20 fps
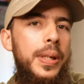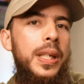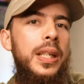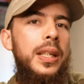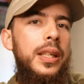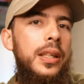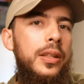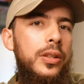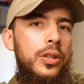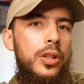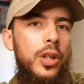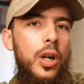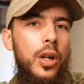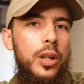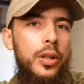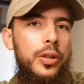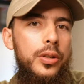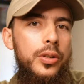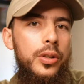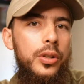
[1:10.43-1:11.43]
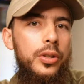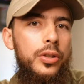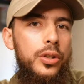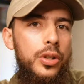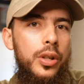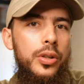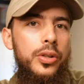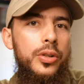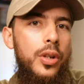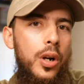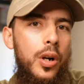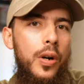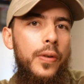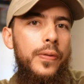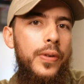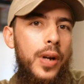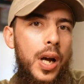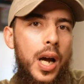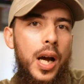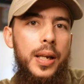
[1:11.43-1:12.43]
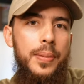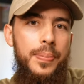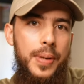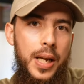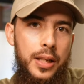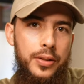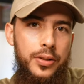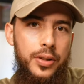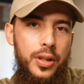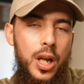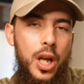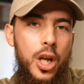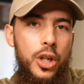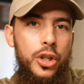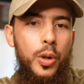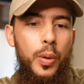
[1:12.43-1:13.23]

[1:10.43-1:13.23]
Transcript: billion just off iPads.